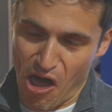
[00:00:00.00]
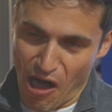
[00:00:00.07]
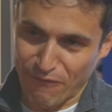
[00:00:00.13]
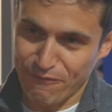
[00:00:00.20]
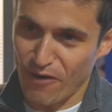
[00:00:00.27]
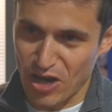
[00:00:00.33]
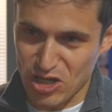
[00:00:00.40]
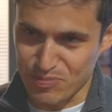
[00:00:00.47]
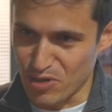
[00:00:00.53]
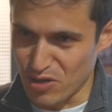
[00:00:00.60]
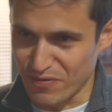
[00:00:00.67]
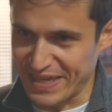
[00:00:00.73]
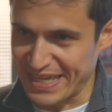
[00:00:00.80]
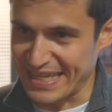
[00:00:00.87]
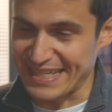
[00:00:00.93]
a
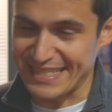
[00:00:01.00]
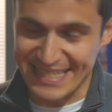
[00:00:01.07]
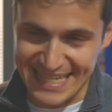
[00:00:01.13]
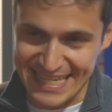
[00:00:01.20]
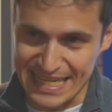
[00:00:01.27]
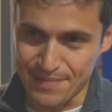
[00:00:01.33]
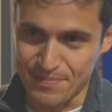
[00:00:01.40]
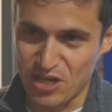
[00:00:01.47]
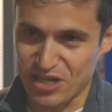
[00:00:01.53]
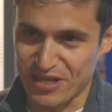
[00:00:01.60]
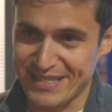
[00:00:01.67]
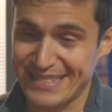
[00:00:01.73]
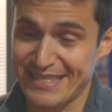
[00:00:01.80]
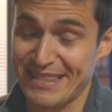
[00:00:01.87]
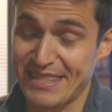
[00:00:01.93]
fast-moving team that,
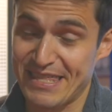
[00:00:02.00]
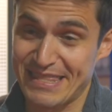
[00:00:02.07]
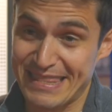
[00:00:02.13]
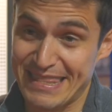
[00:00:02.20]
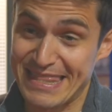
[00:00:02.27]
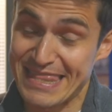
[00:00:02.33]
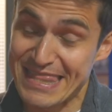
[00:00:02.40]
that,